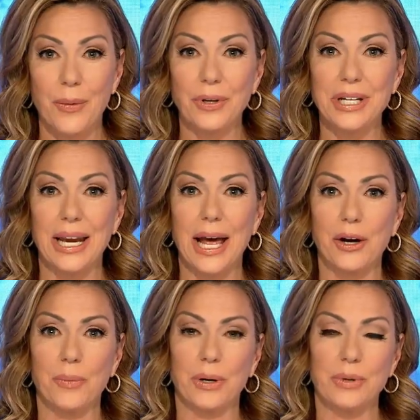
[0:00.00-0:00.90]
Well, Dan
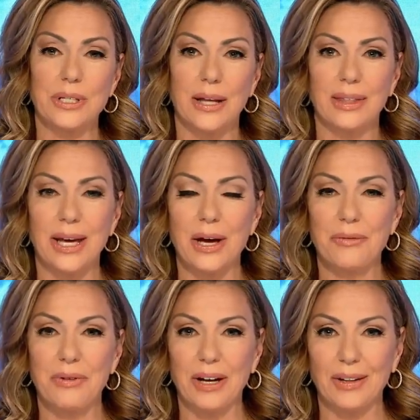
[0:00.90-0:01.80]
Ackerman was at the
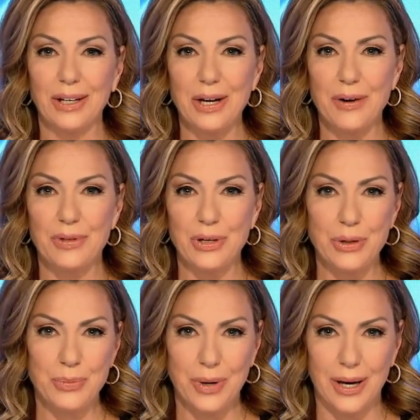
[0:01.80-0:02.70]
unveiling of the
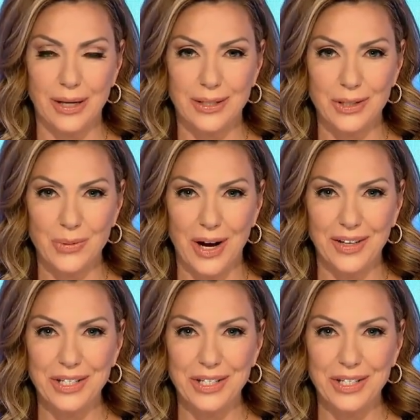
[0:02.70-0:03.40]
new products as well.